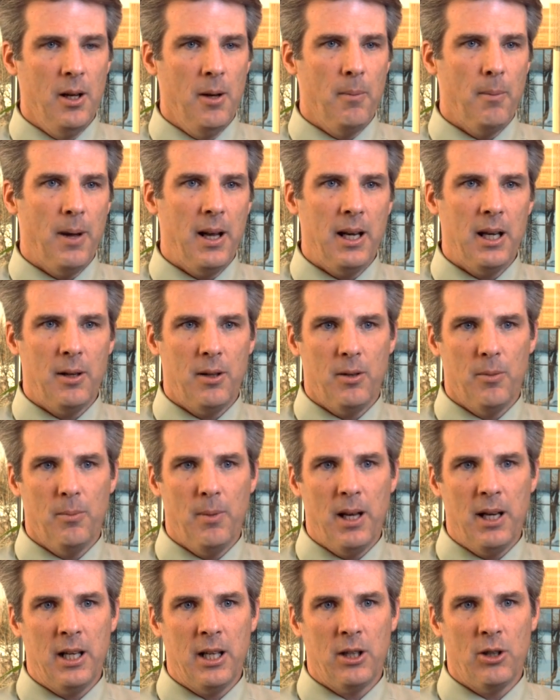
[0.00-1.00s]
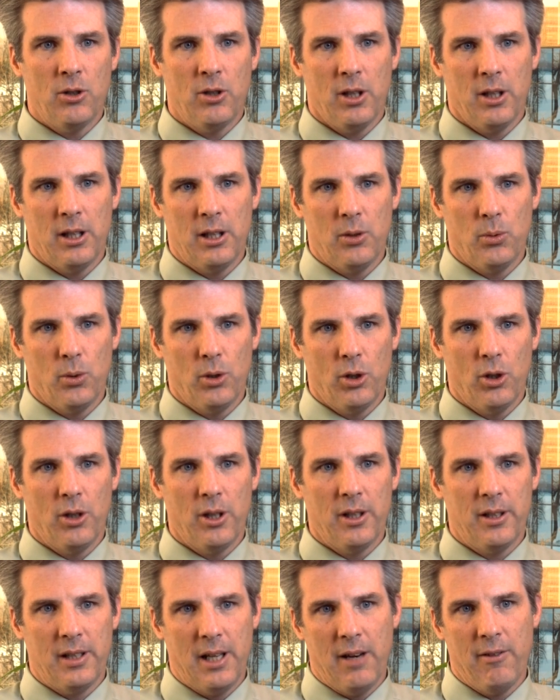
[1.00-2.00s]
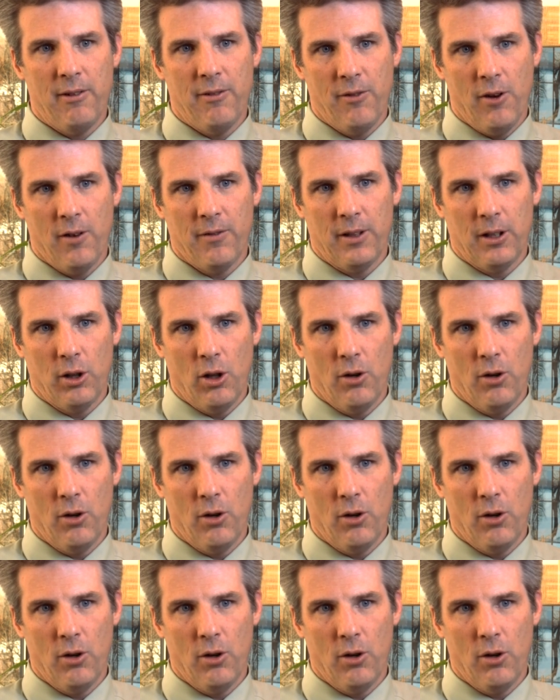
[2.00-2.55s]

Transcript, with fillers: Many, many utilities will go to the state revolving